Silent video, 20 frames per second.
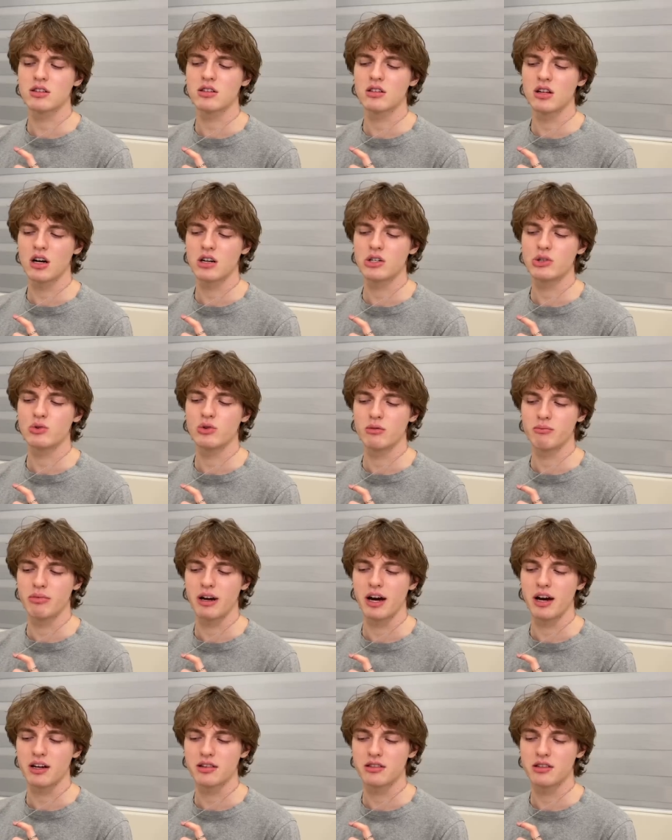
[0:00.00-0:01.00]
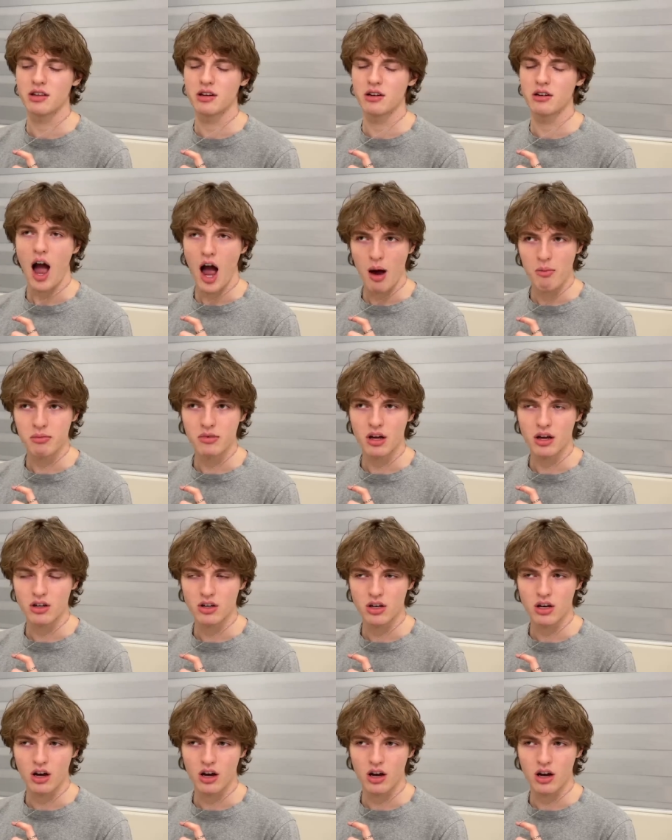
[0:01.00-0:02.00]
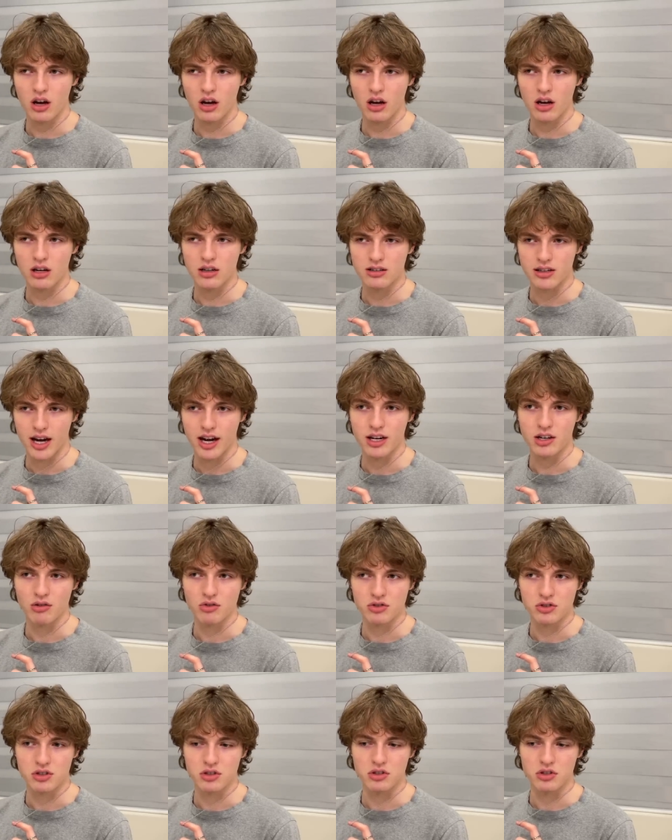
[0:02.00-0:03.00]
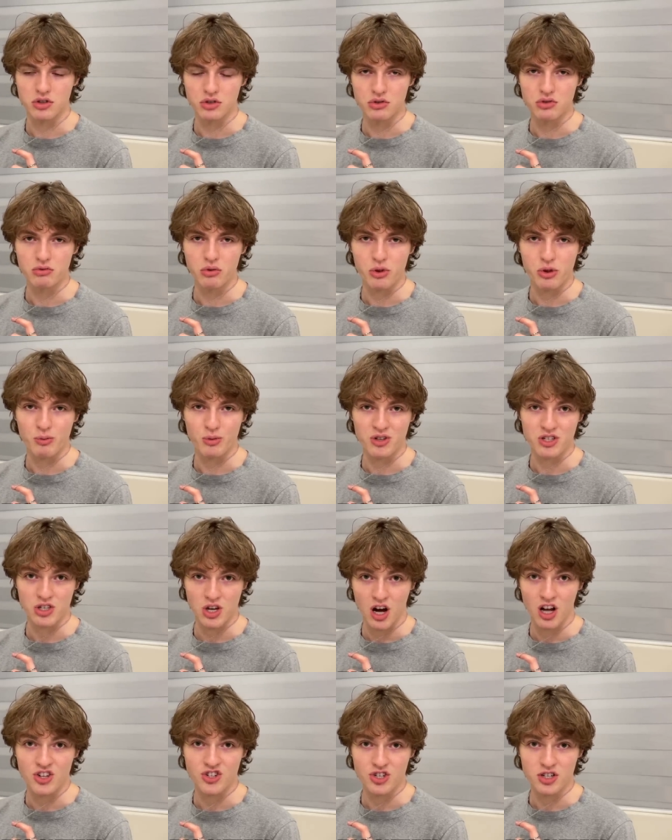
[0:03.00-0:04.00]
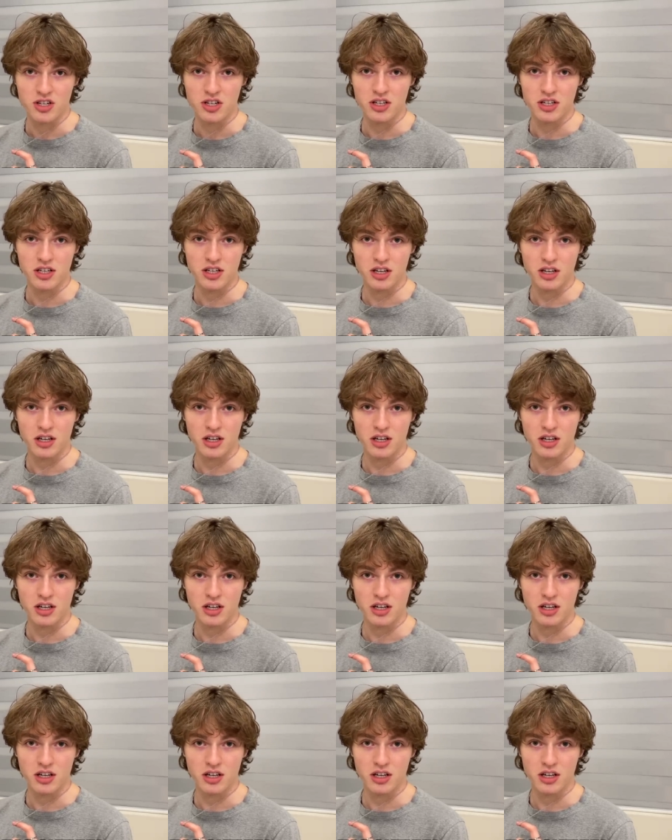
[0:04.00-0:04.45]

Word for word: a lot to unpack there. I'm di diagnosing you with misogyny.